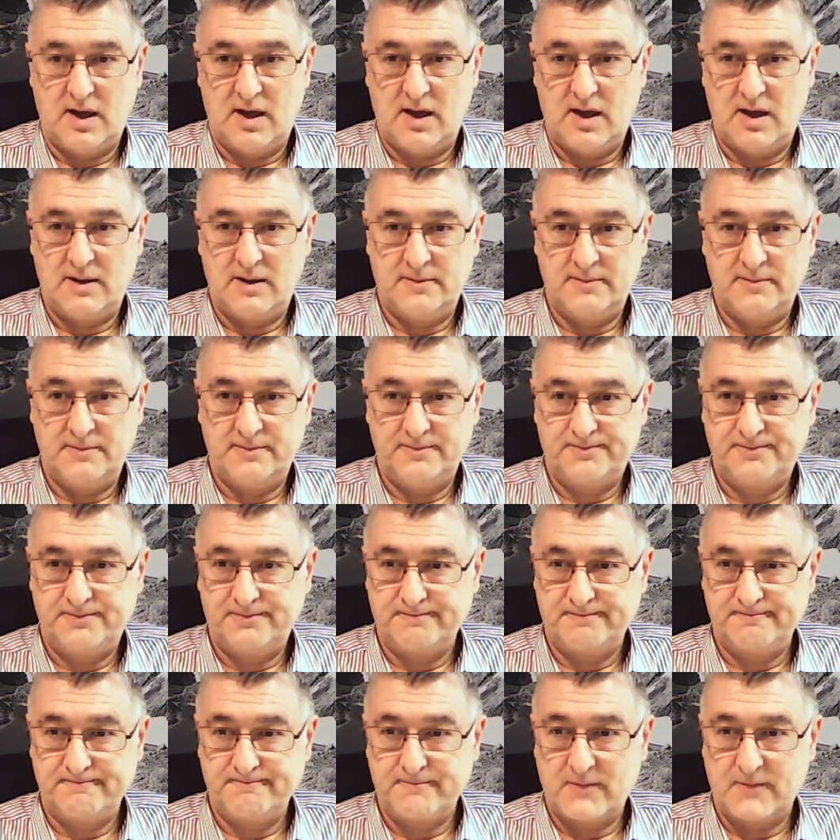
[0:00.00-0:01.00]

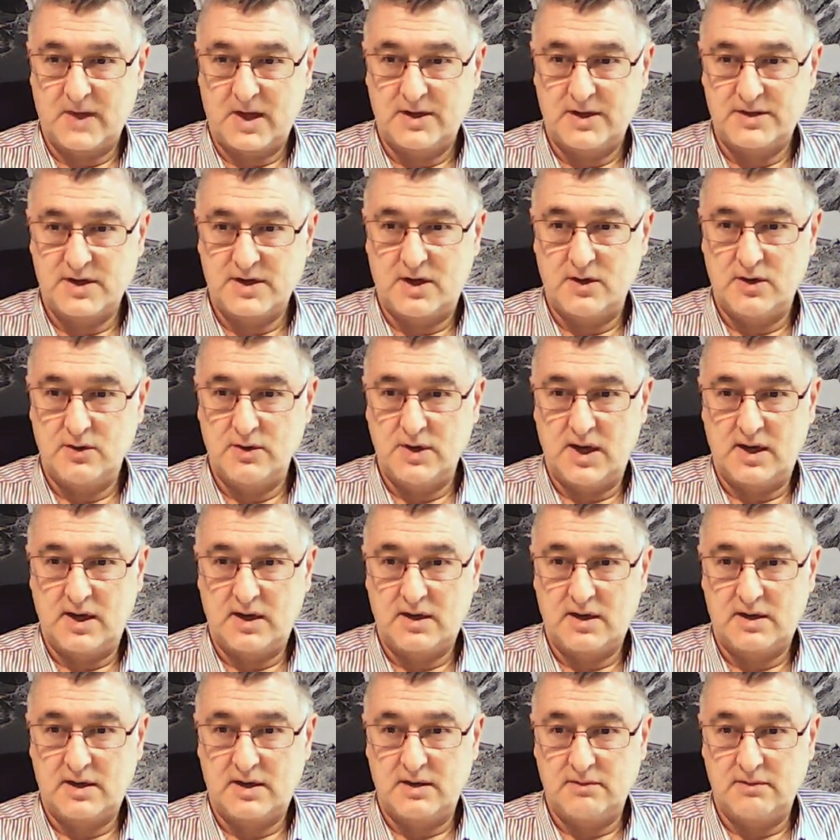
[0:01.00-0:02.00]
So
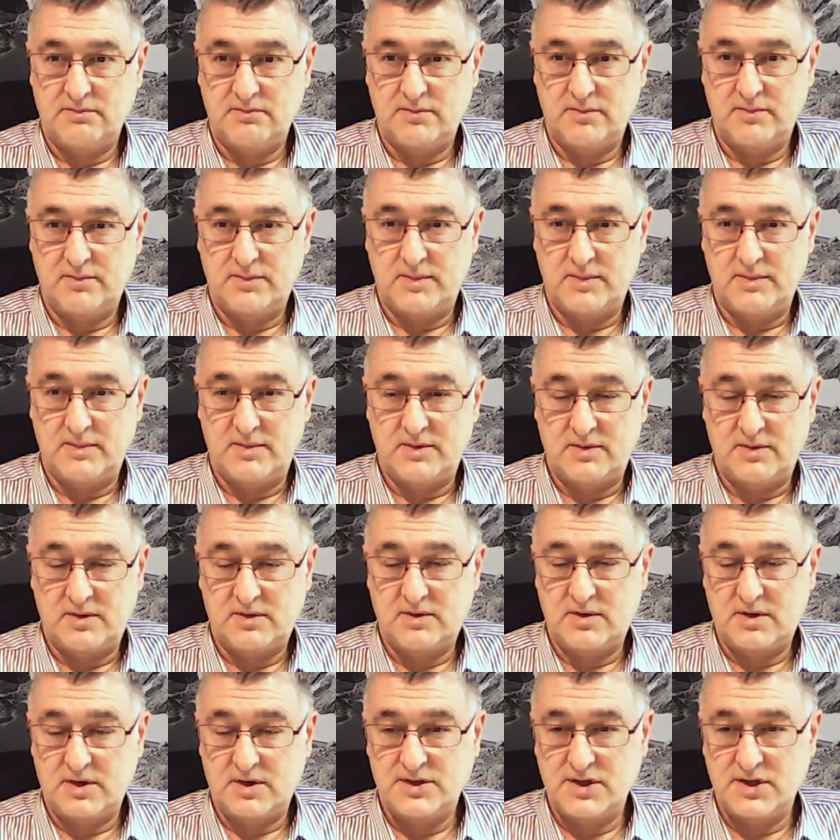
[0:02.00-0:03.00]
yeah,
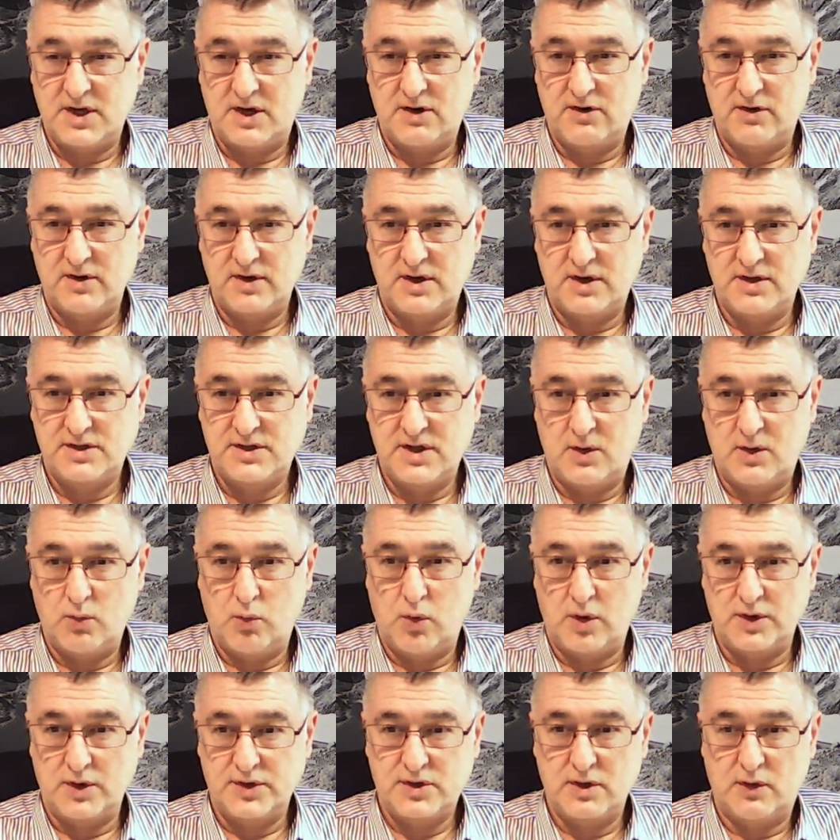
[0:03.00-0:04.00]

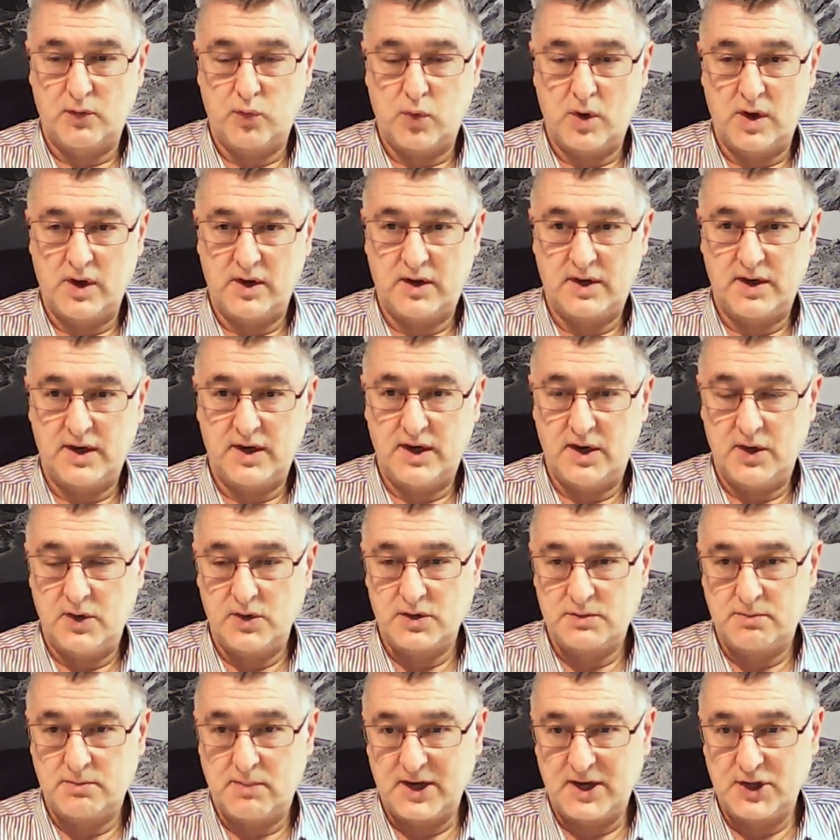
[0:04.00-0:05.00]
consider what software you're going
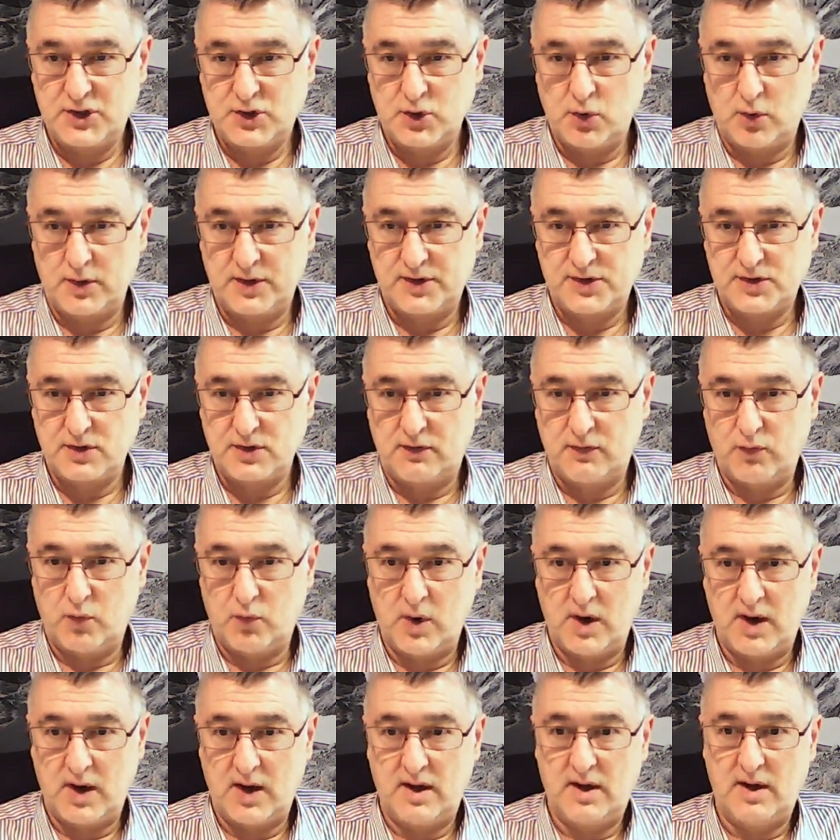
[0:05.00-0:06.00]
to use. Make sure the
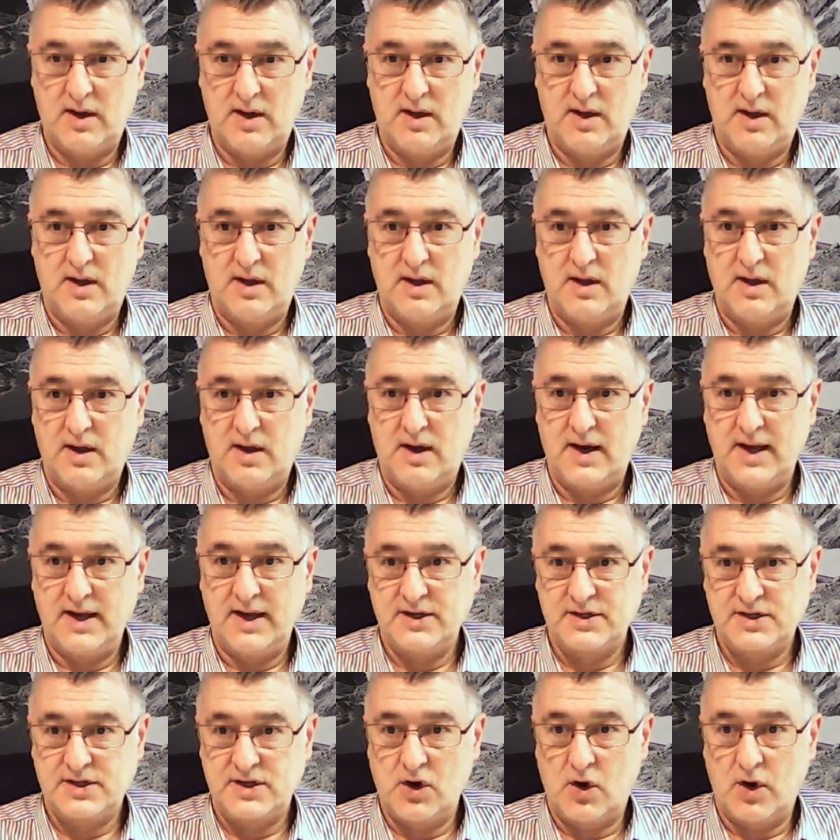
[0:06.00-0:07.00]
software
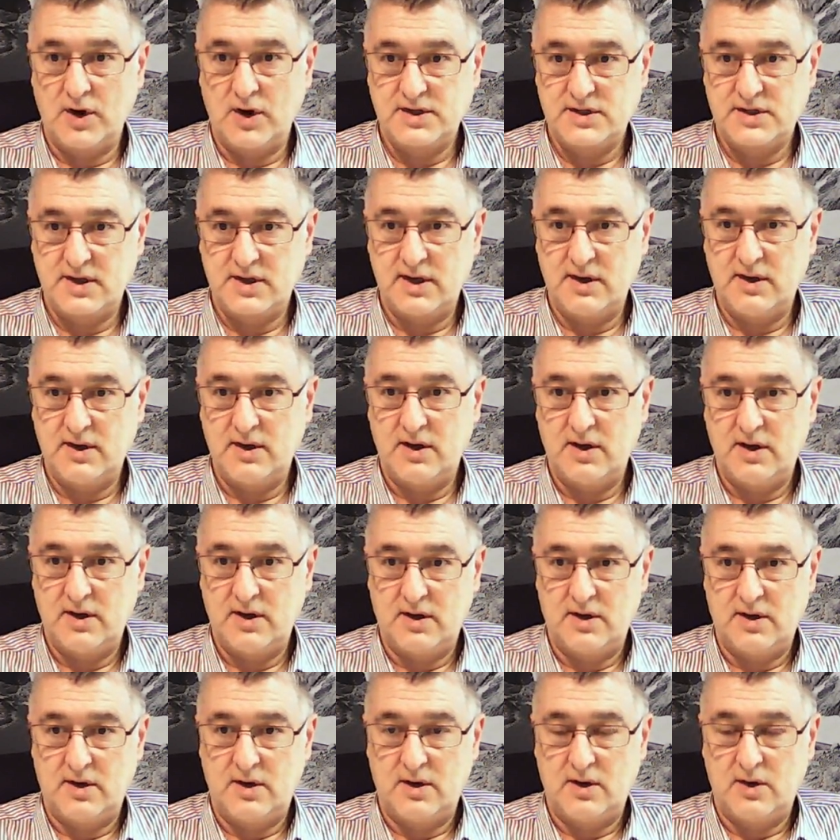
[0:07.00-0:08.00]
links nicely
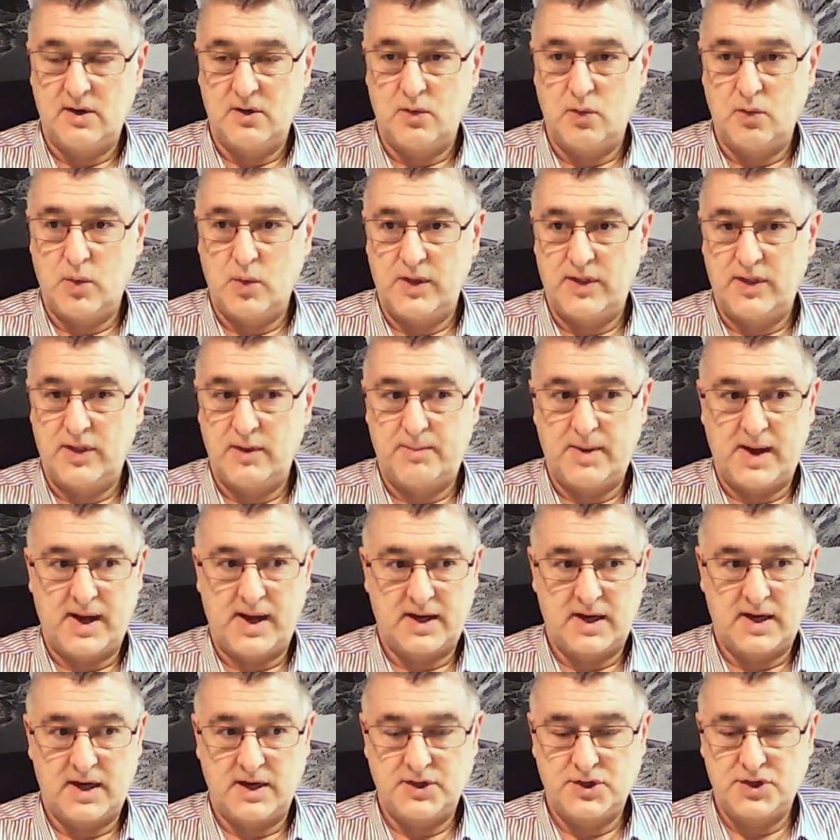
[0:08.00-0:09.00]
with the
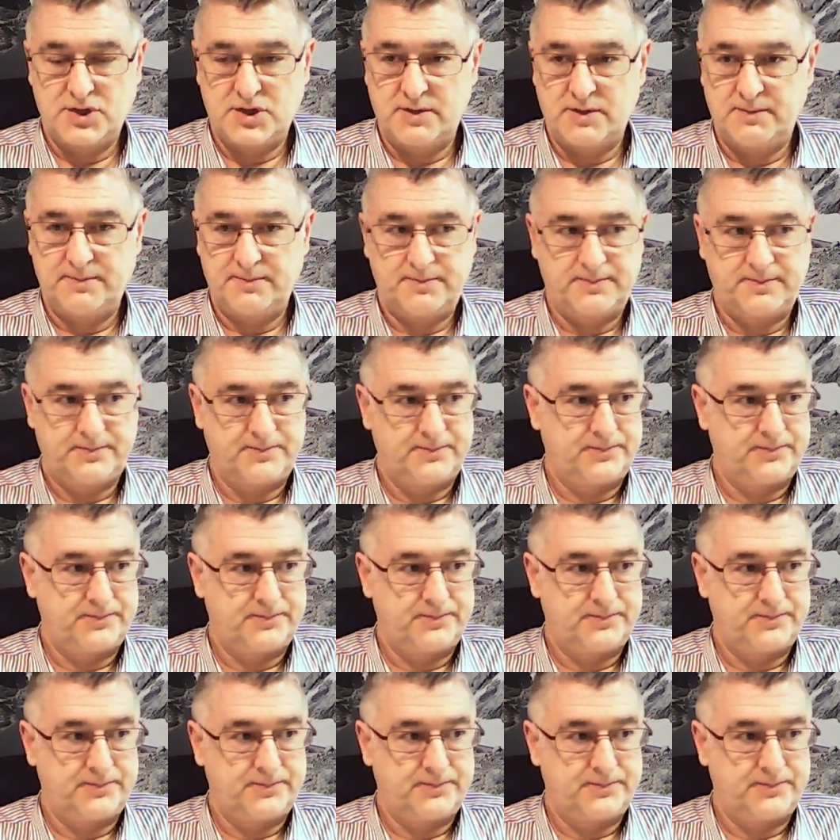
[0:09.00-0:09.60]
package.